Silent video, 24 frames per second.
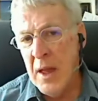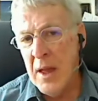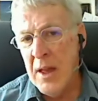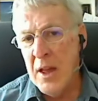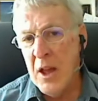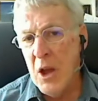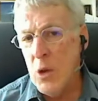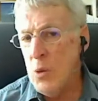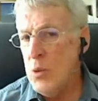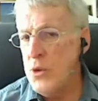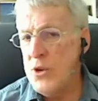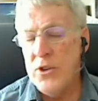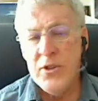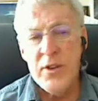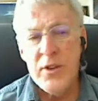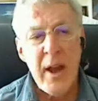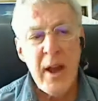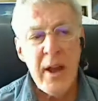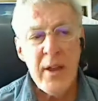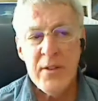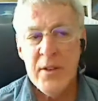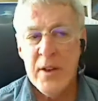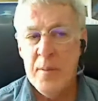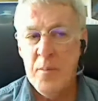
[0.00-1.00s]
And we're just
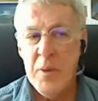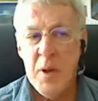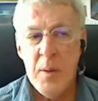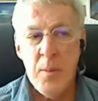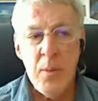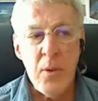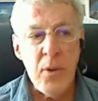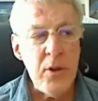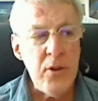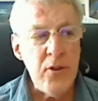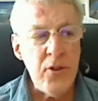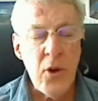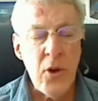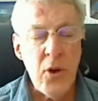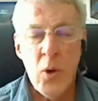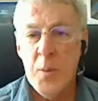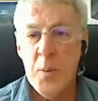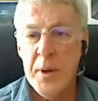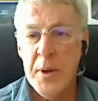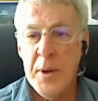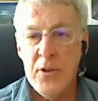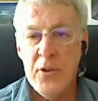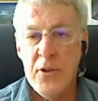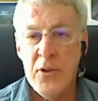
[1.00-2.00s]
asking people to show a
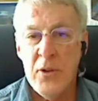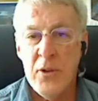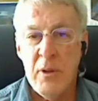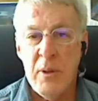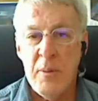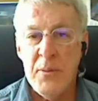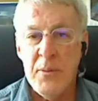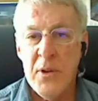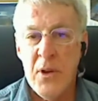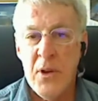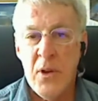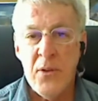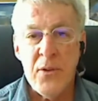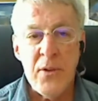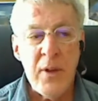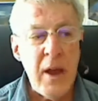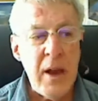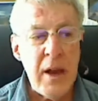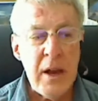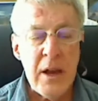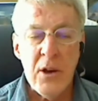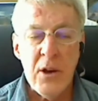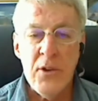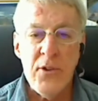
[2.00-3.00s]
picture of themselves
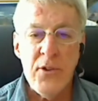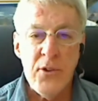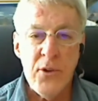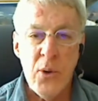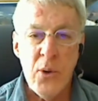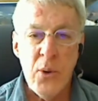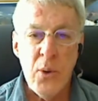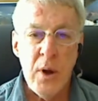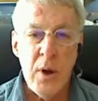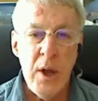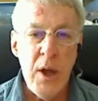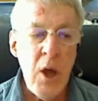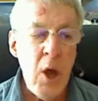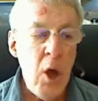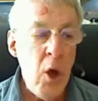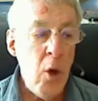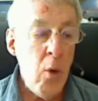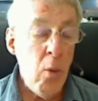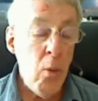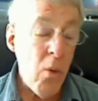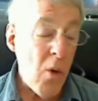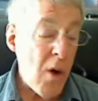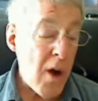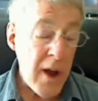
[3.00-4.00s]
and a little story.
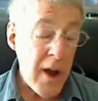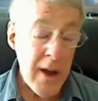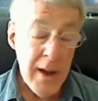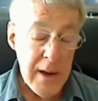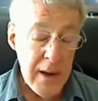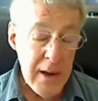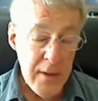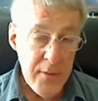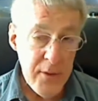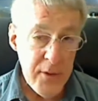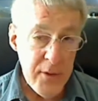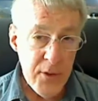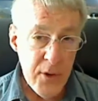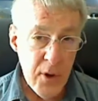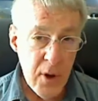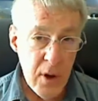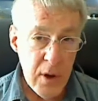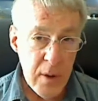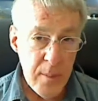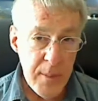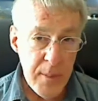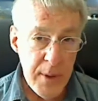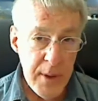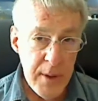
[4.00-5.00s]
Why I love
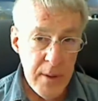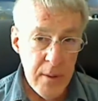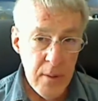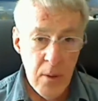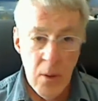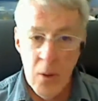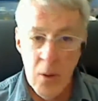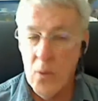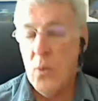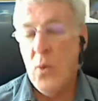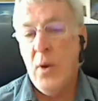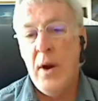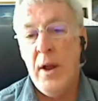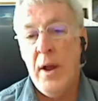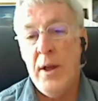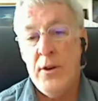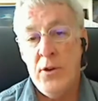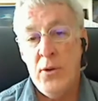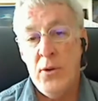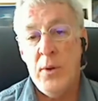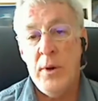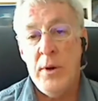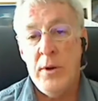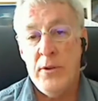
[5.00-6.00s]
astronomy, what I
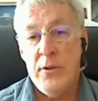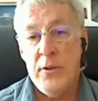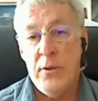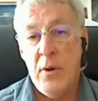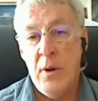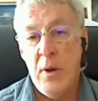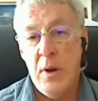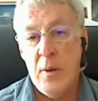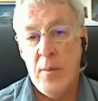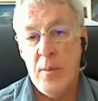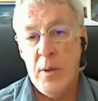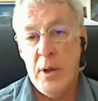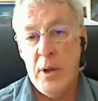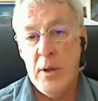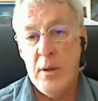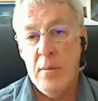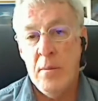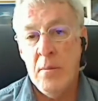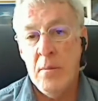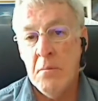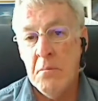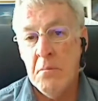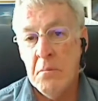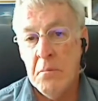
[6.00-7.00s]
do in astronomy.
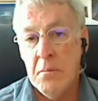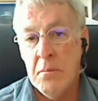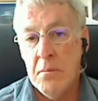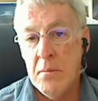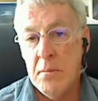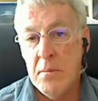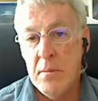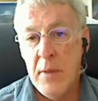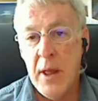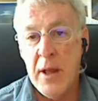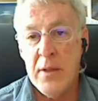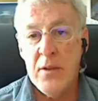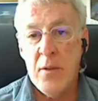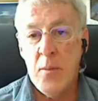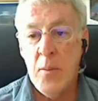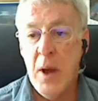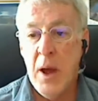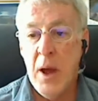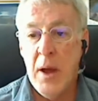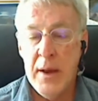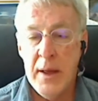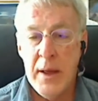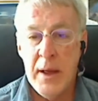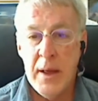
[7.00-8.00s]
That's
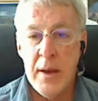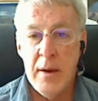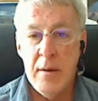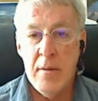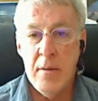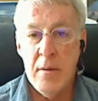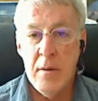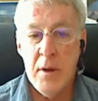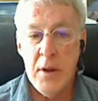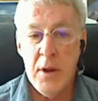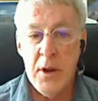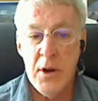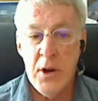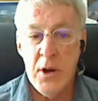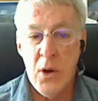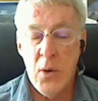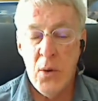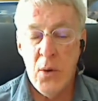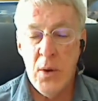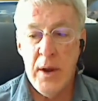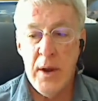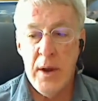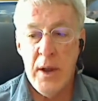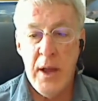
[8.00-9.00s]
about it.
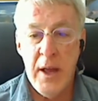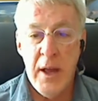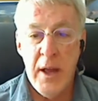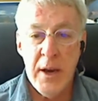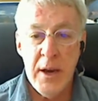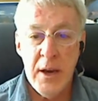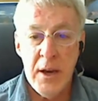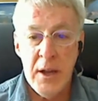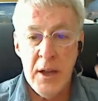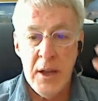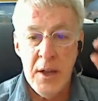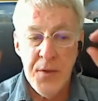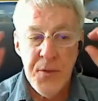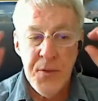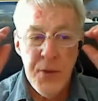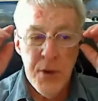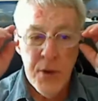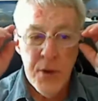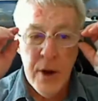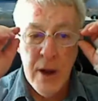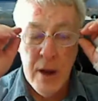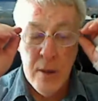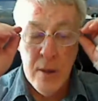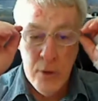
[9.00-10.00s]
And if
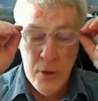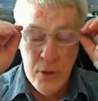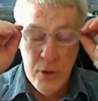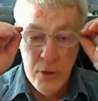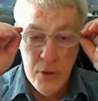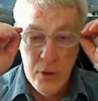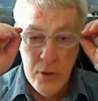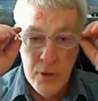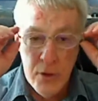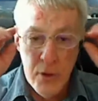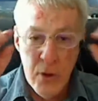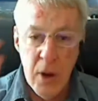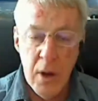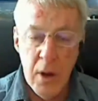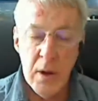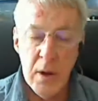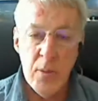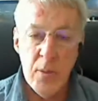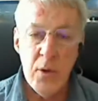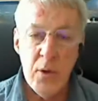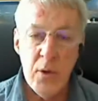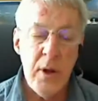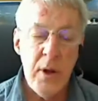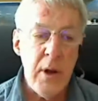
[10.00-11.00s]
you're an amateur
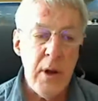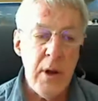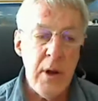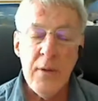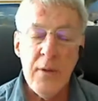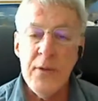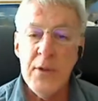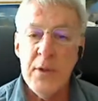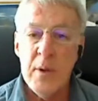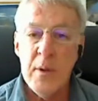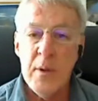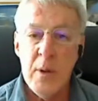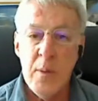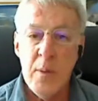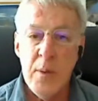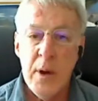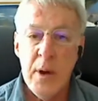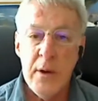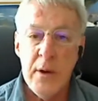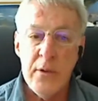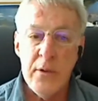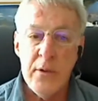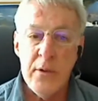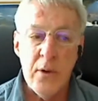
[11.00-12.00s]
astronomer or you love something
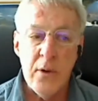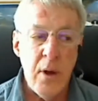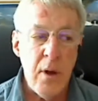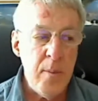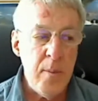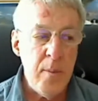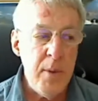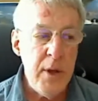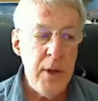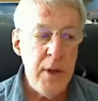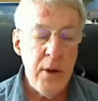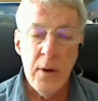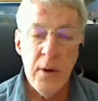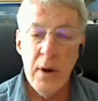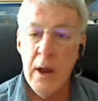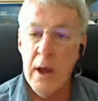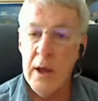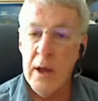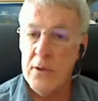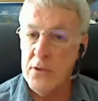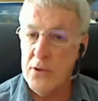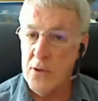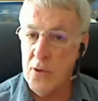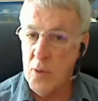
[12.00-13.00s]
about astronomy, you're an
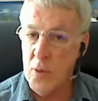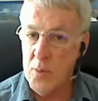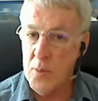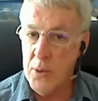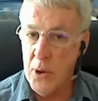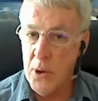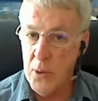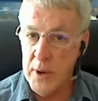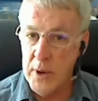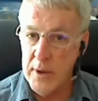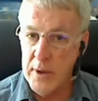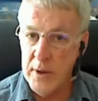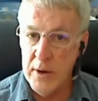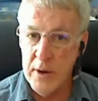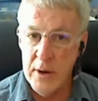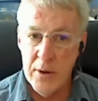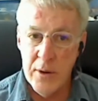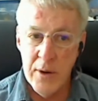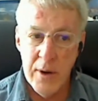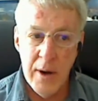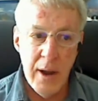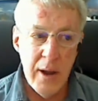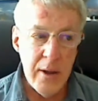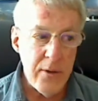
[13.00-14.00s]
astro poet,
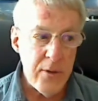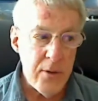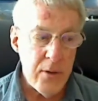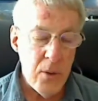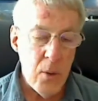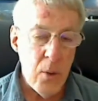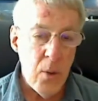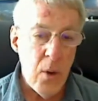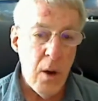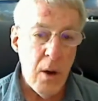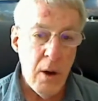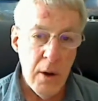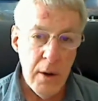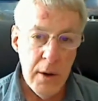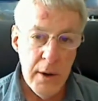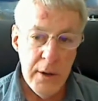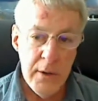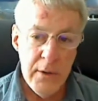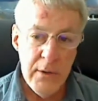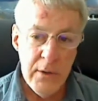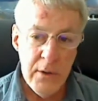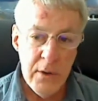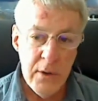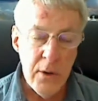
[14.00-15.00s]
you're an astro
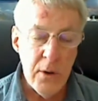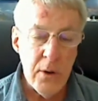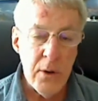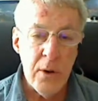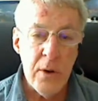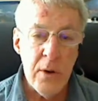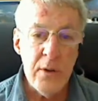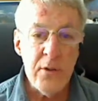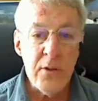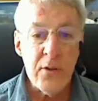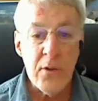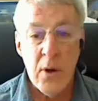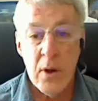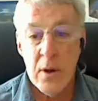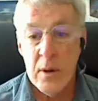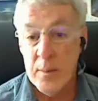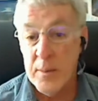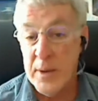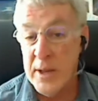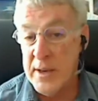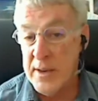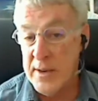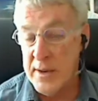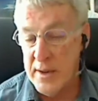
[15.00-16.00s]
artist, you're an
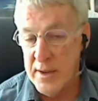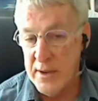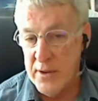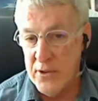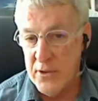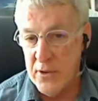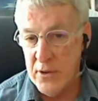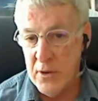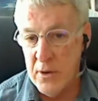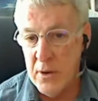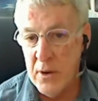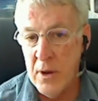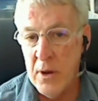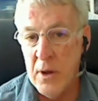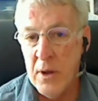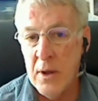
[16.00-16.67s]
astronomy teacher,